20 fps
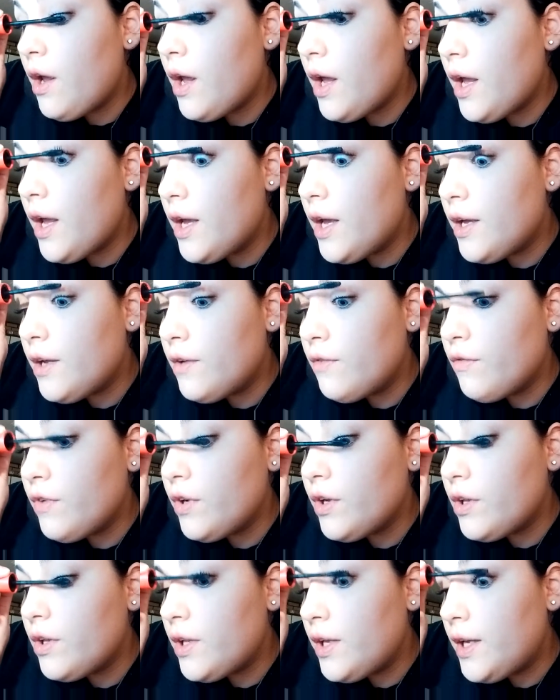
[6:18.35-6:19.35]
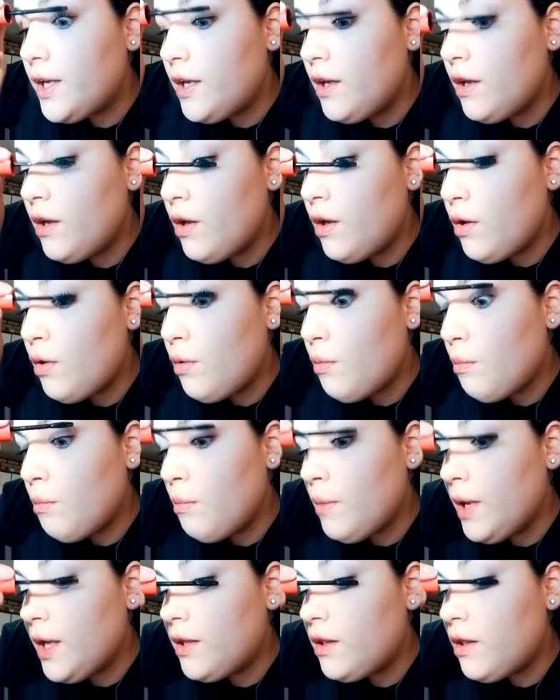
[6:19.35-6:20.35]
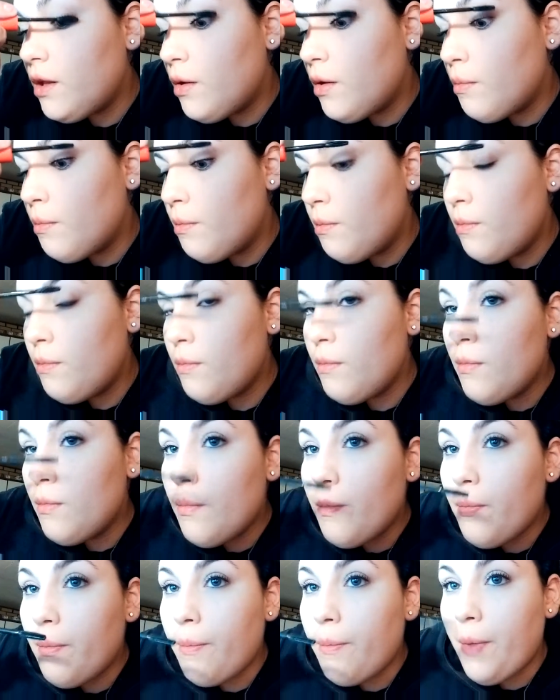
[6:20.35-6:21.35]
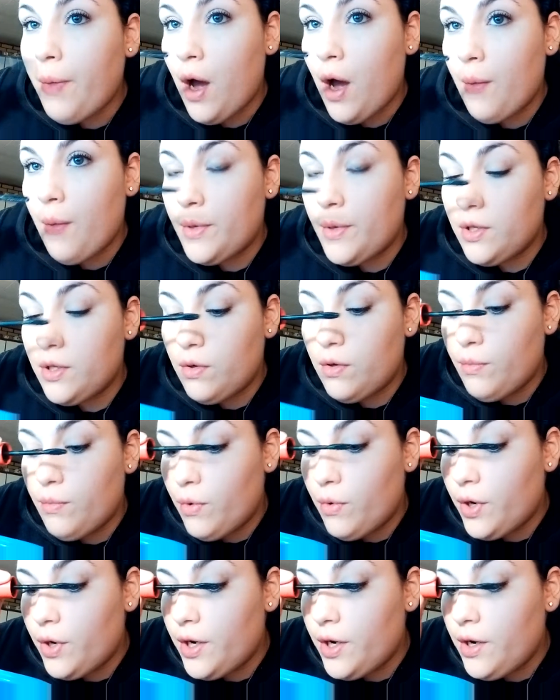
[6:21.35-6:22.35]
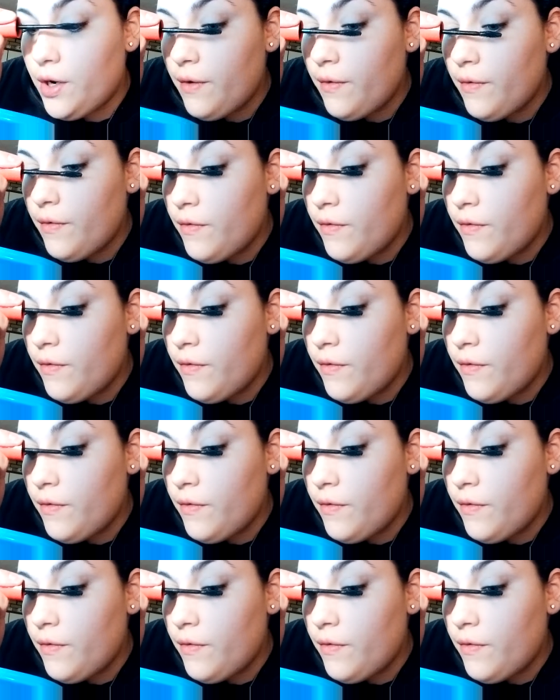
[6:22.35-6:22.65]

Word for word: and really make them pop a little more.